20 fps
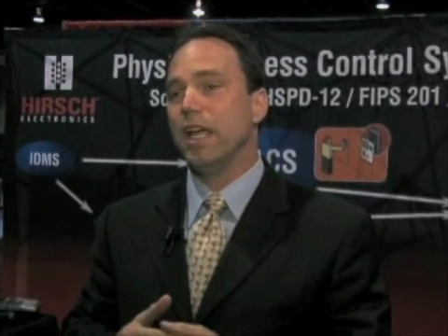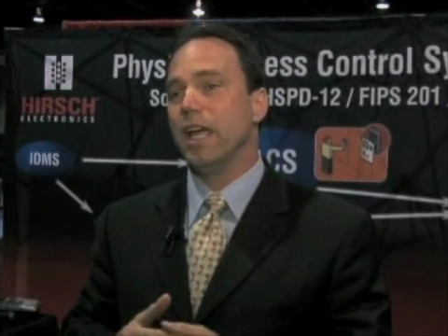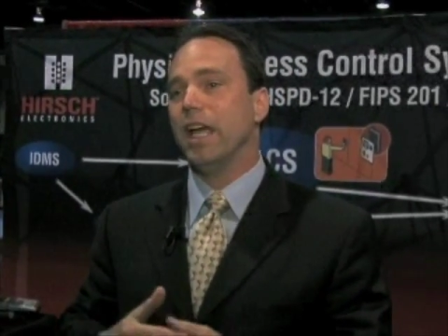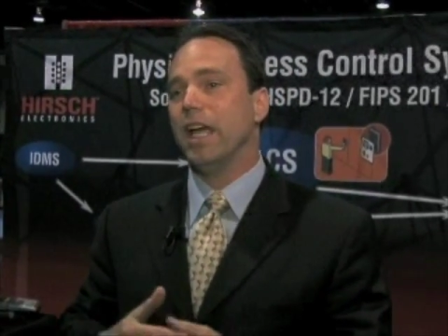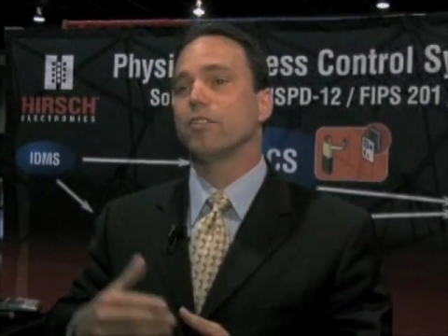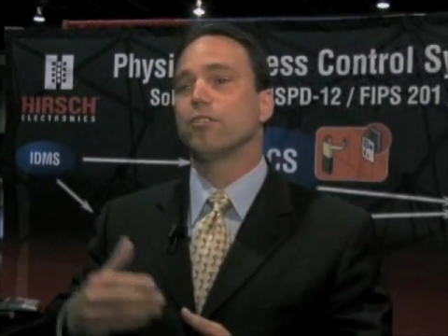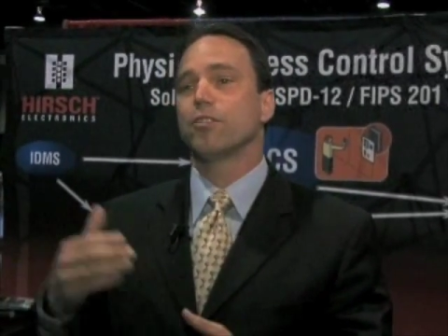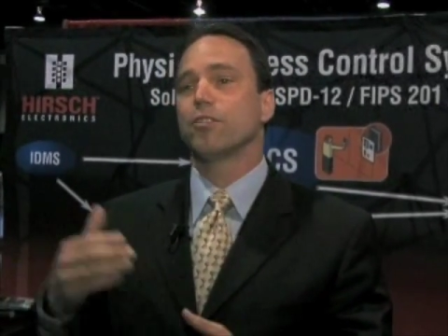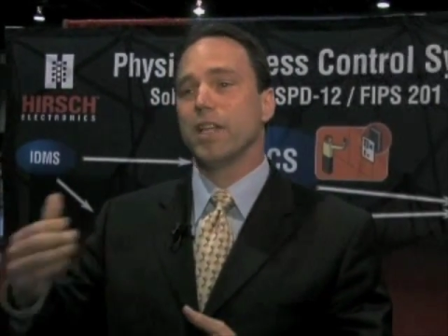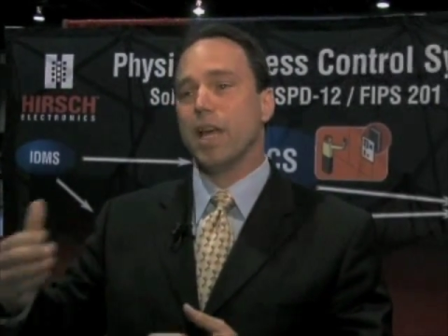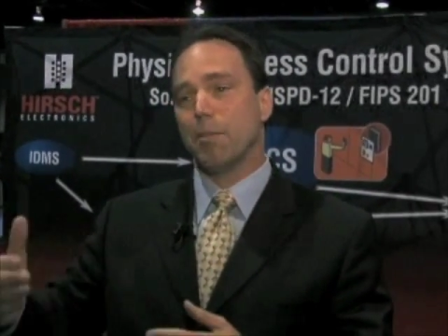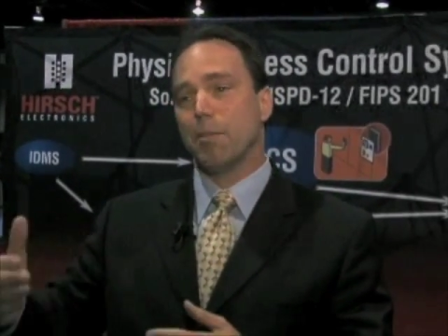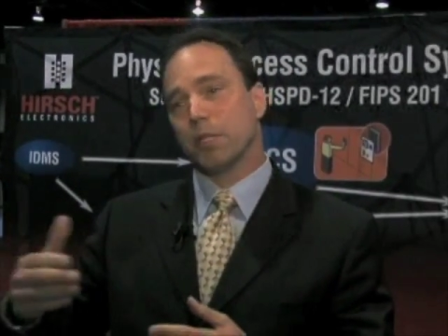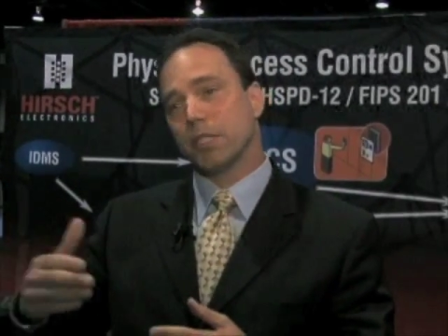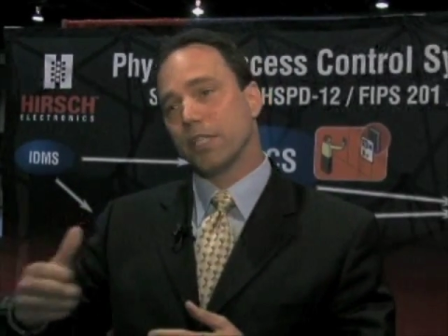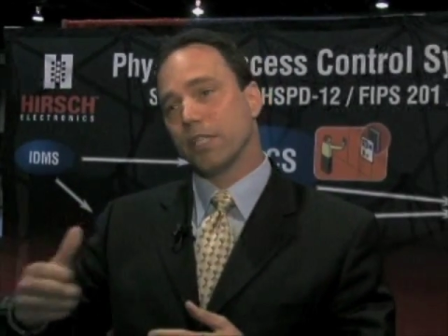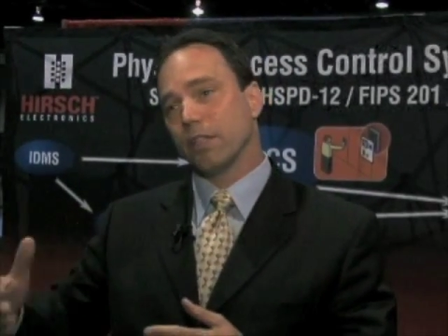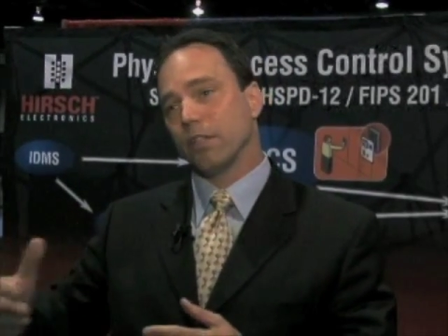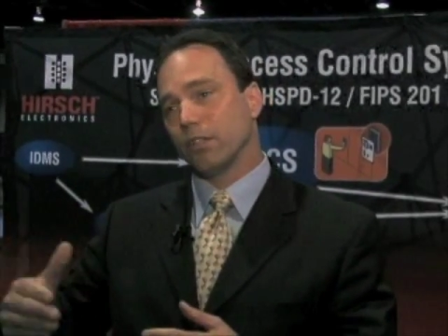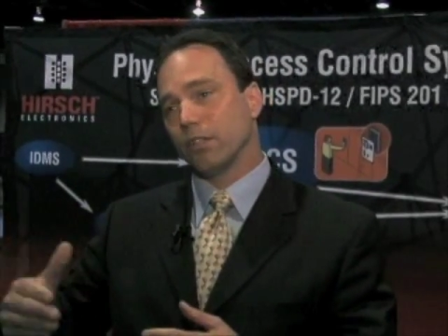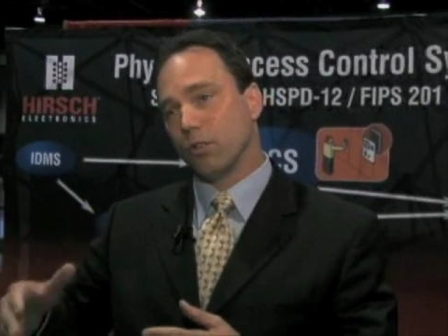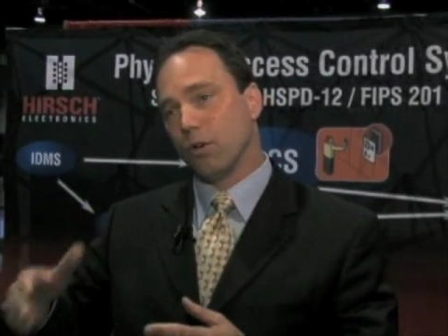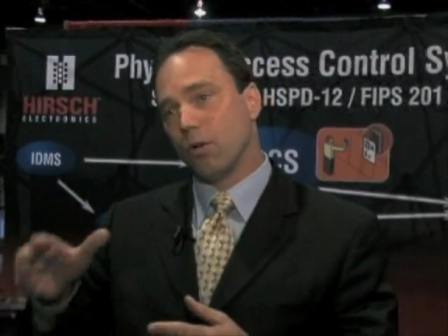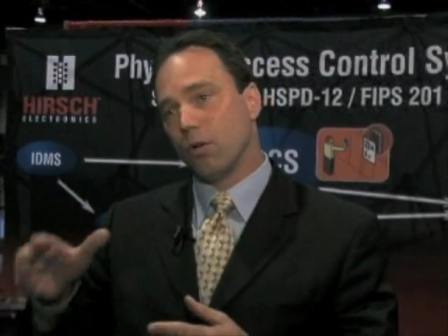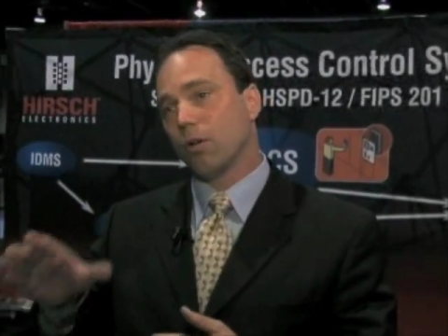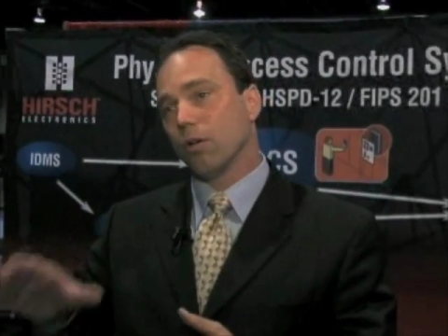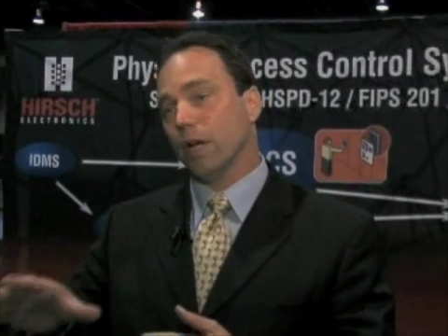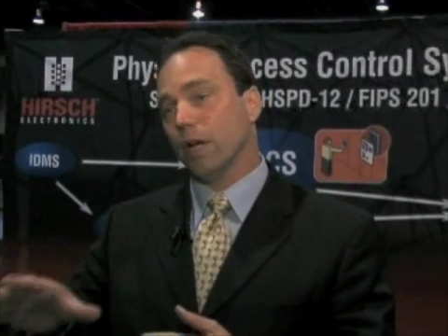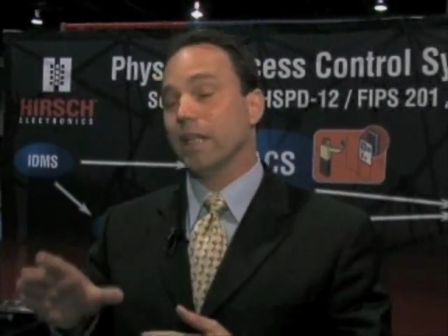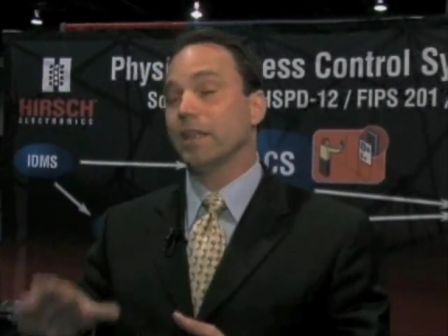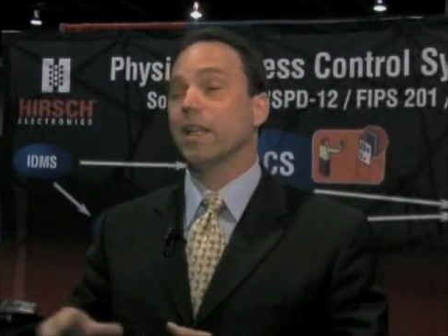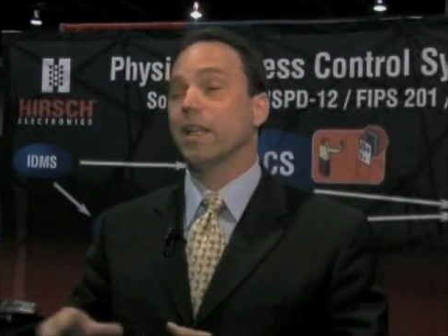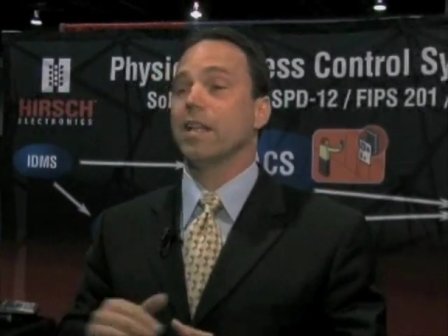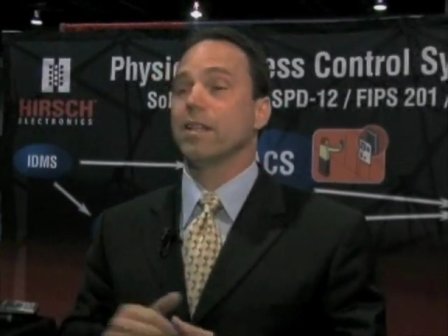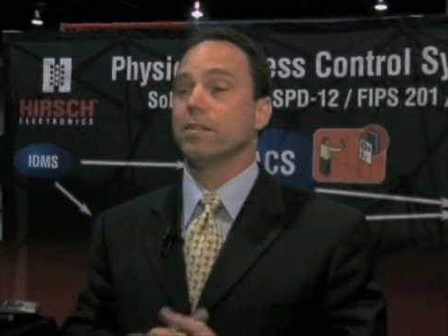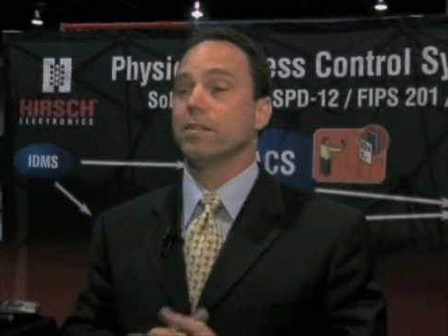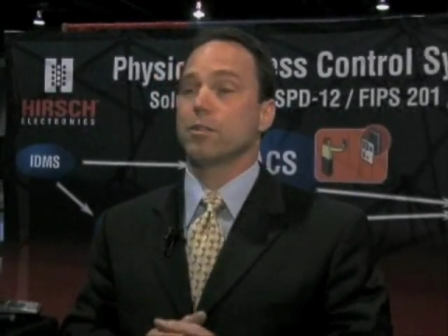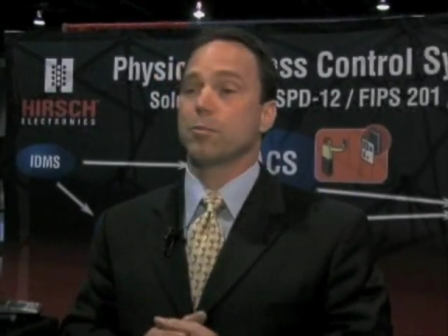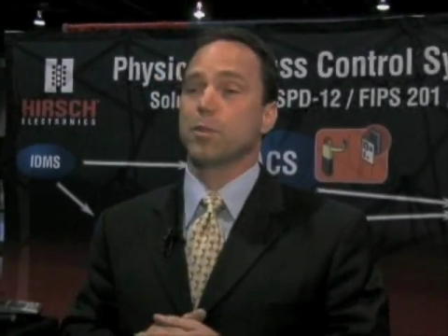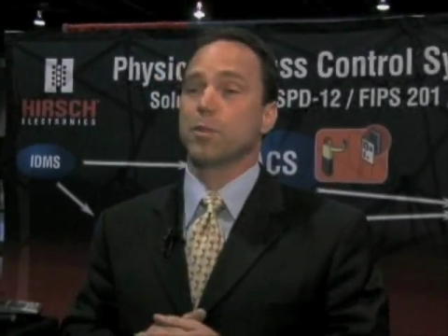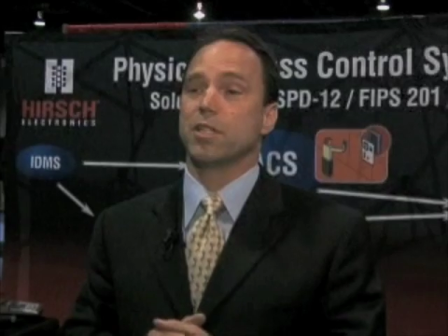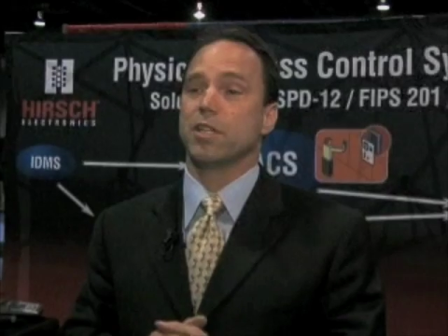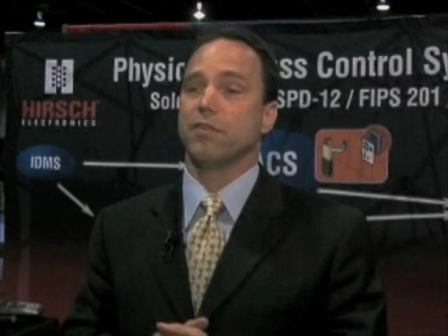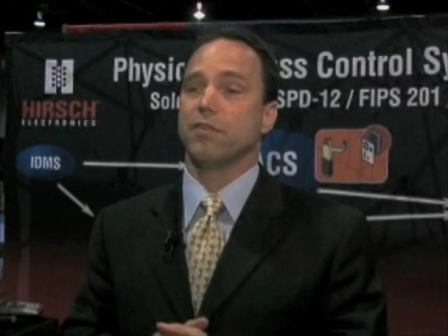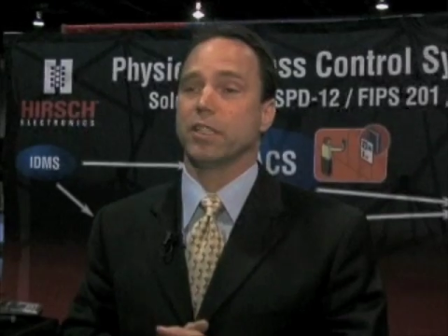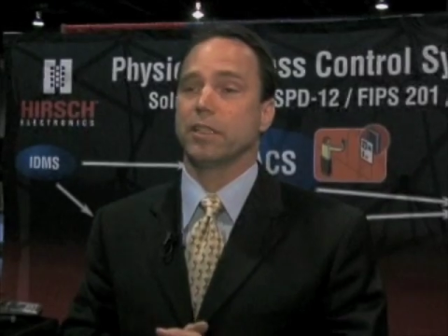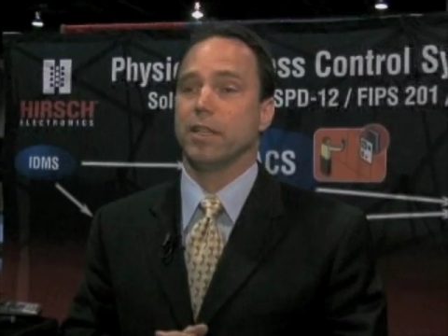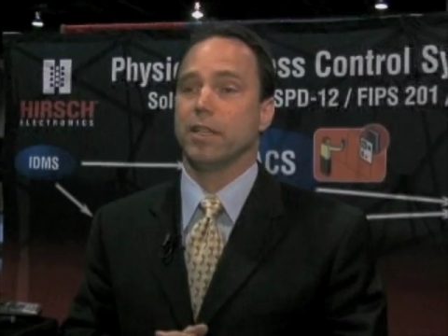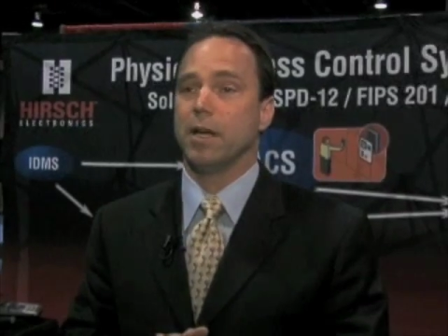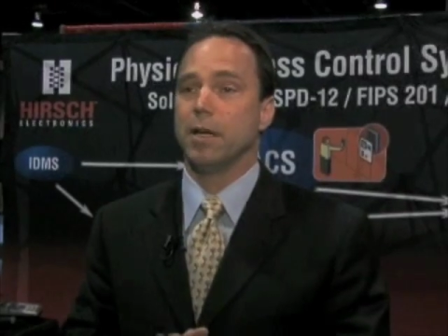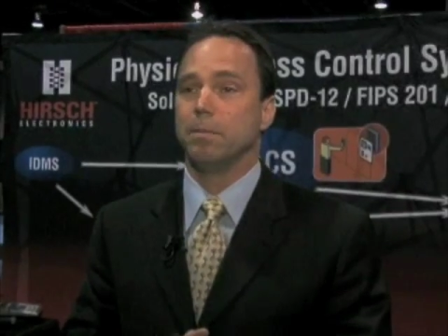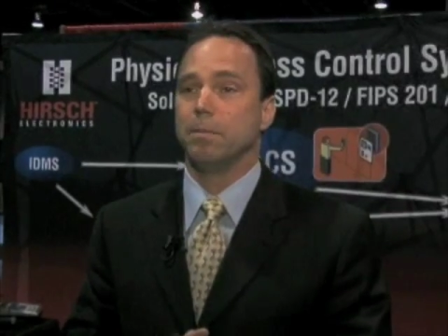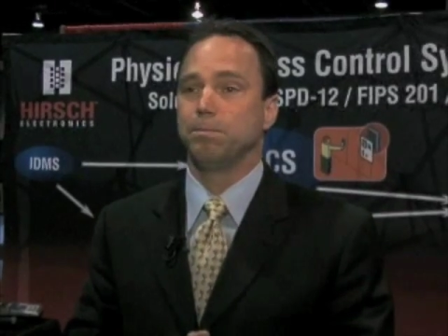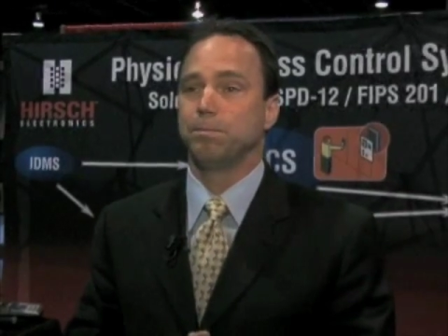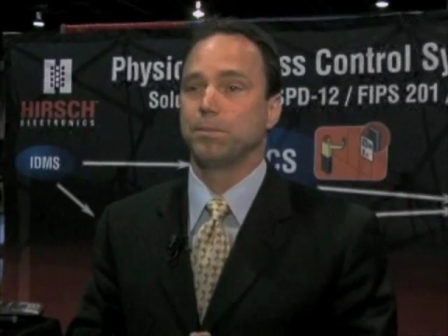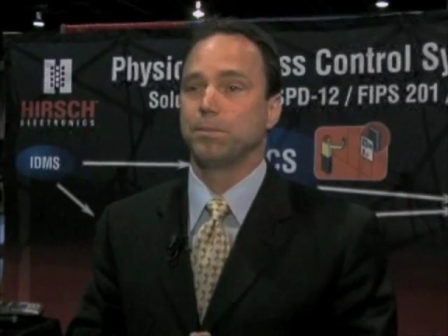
enter that particular door at that specific time.